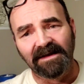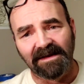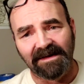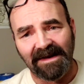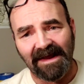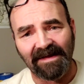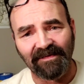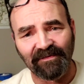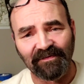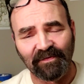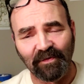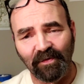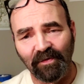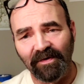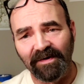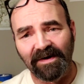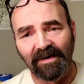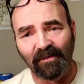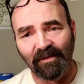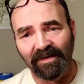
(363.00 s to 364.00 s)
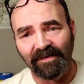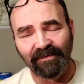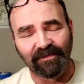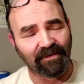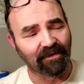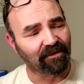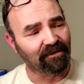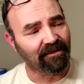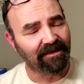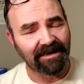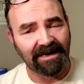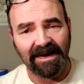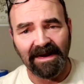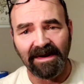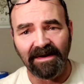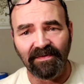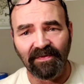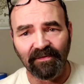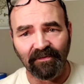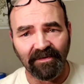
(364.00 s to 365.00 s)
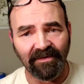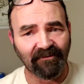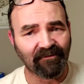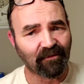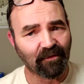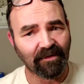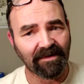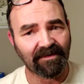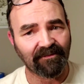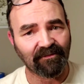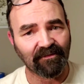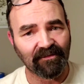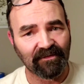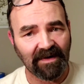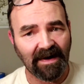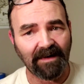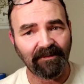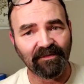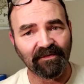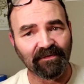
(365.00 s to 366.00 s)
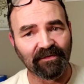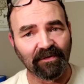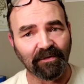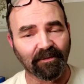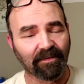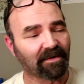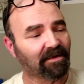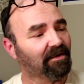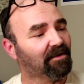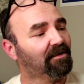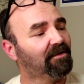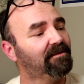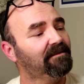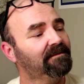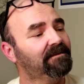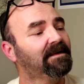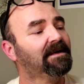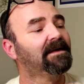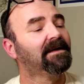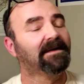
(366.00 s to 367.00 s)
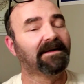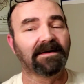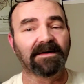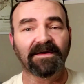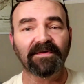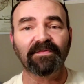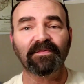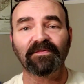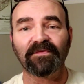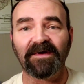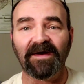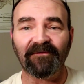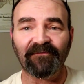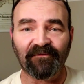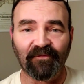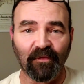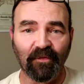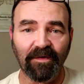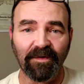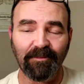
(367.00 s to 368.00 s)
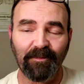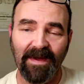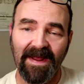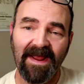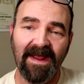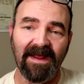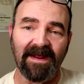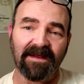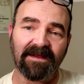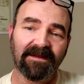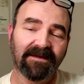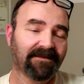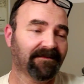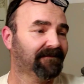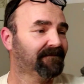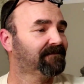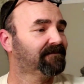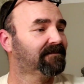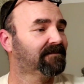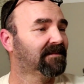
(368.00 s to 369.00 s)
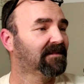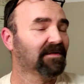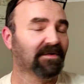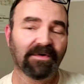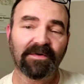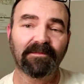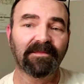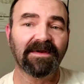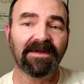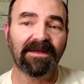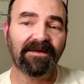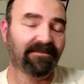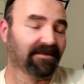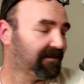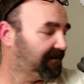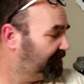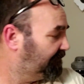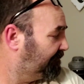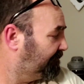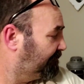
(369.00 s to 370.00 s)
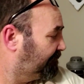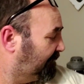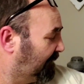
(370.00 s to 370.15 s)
In that store that I went to, it had three or four different types of super glue. This one's got four in a pack. Couldn't believe it.